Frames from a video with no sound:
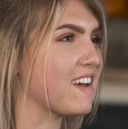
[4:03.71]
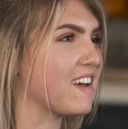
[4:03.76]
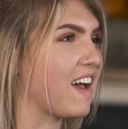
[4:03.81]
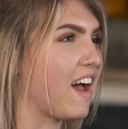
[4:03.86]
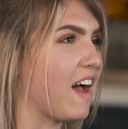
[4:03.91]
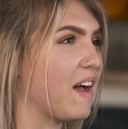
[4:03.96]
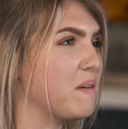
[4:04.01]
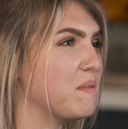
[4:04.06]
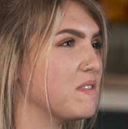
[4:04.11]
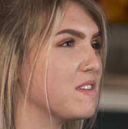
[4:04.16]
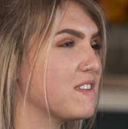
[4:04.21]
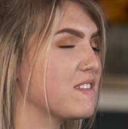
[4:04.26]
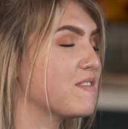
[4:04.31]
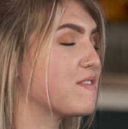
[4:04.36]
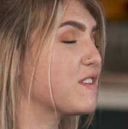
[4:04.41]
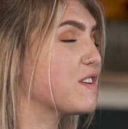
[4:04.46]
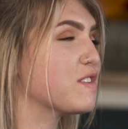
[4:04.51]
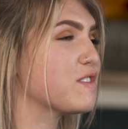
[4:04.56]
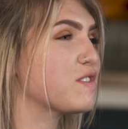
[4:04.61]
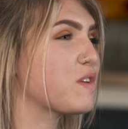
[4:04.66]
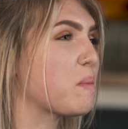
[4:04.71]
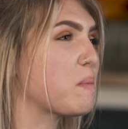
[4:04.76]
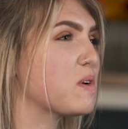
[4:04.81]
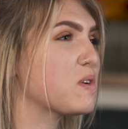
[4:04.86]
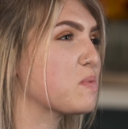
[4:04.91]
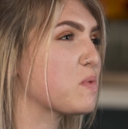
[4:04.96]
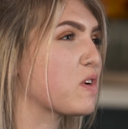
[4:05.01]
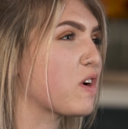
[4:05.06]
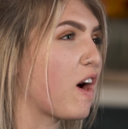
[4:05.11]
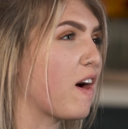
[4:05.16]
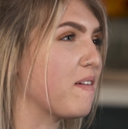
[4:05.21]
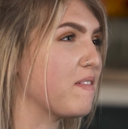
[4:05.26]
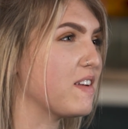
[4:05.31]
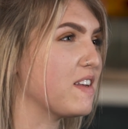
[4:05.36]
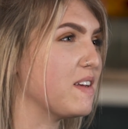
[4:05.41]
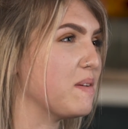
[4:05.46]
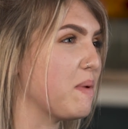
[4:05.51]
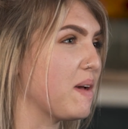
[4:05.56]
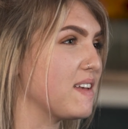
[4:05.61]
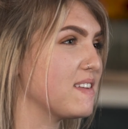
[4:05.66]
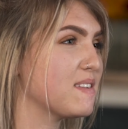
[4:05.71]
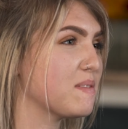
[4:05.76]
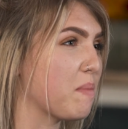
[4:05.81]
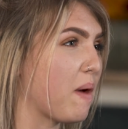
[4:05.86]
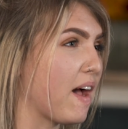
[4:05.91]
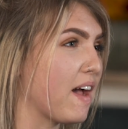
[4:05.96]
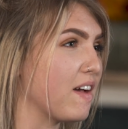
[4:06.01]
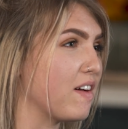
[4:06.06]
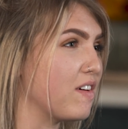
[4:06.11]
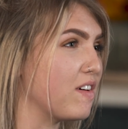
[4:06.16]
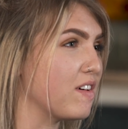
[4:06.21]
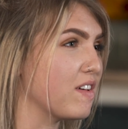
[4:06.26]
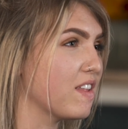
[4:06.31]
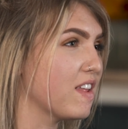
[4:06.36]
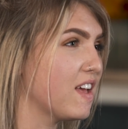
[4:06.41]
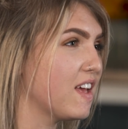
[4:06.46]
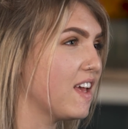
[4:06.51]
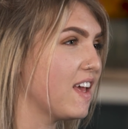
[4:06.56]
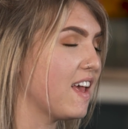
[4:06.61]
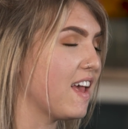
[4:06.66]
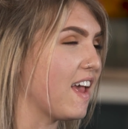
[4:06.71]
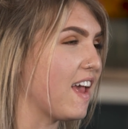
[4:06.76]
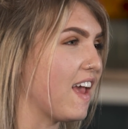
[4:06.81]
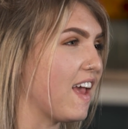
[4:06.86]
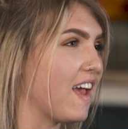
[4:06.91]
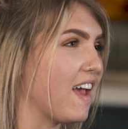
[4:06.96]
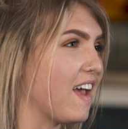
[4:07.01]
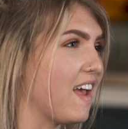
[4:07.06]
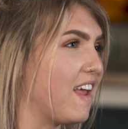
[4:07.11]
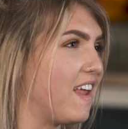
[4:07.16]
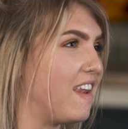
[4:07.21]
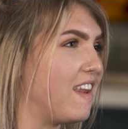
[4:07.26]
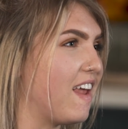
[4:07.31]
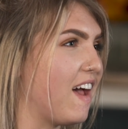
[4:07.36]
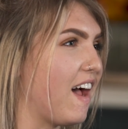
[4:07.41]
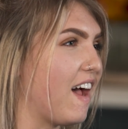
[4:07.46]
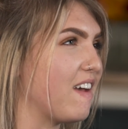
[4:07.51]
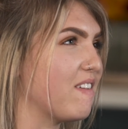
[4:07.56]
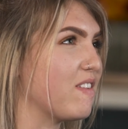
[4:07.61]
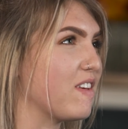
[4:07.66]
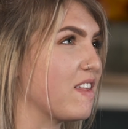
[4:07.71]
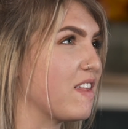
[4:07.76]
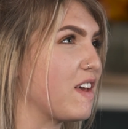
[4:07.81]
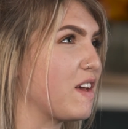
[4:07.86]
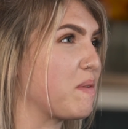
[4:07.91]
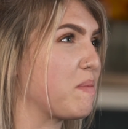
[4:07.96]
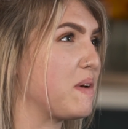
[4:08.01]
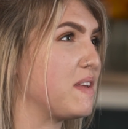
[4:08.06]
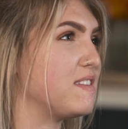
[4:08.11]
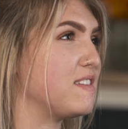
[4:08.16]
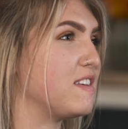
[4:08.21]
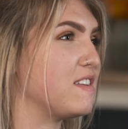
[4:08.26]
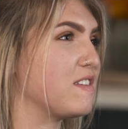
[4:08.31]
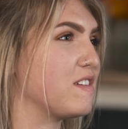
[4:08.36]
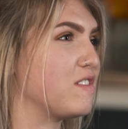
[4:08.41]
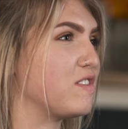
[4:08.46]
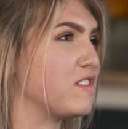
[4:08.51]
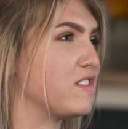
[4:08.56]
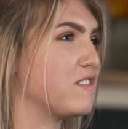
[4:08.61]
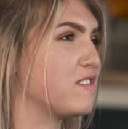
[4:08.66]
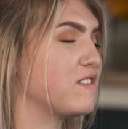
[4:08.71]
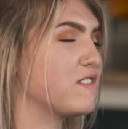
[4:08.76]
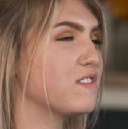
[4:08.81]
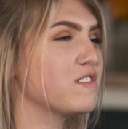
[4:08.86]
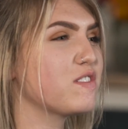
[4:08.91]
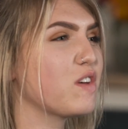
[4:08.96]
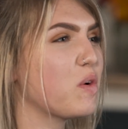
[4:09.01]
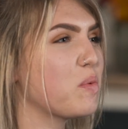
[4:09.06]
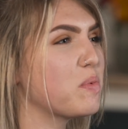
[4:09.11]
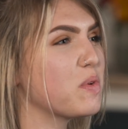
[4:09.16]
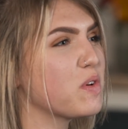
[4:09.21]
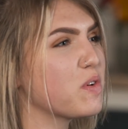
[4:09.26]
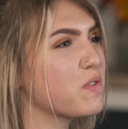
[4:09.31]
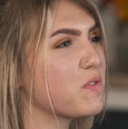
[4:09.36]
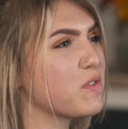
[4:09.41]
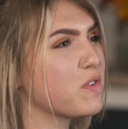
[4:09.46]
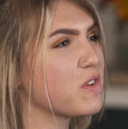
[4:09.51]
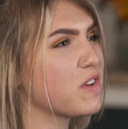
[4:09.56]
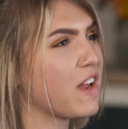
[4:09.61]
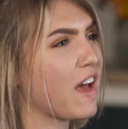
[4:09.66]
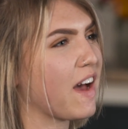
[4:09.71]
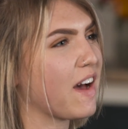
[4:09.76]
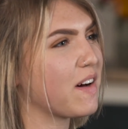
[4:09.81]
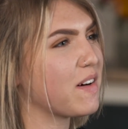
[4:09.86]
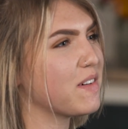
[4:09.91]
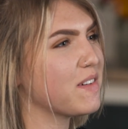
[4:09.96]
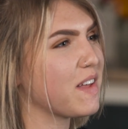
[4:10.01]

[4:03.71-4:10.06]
I just feel so much more confident in my smile. And I feel like my teeth are just so beautiful now.